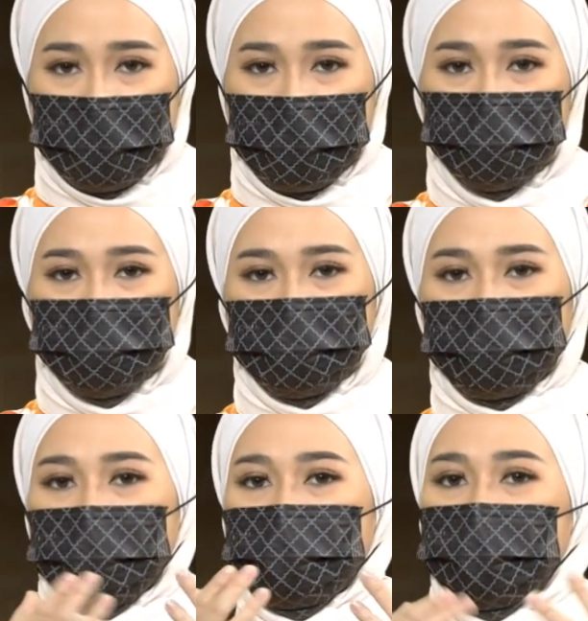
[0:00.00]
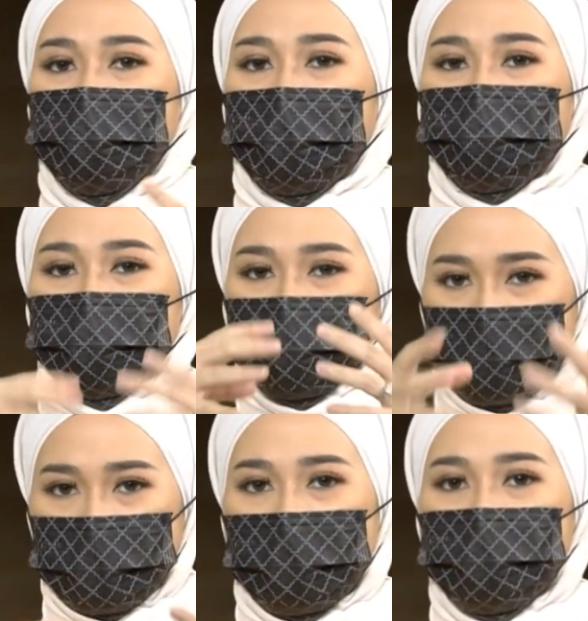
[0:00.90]
have, and then you have to
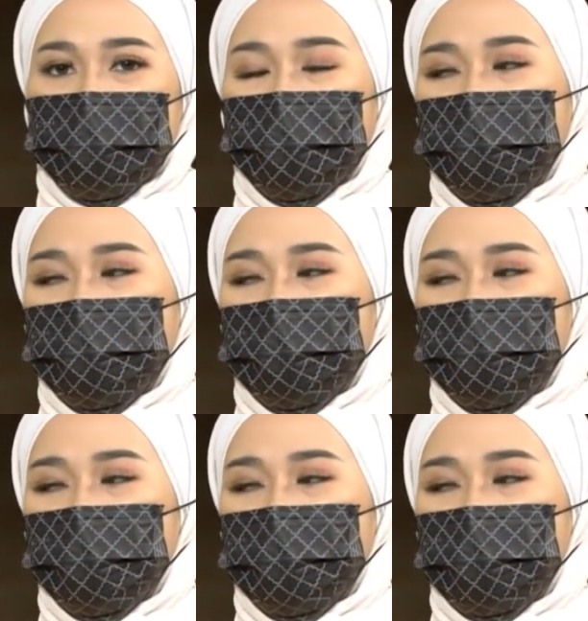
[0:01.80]
realize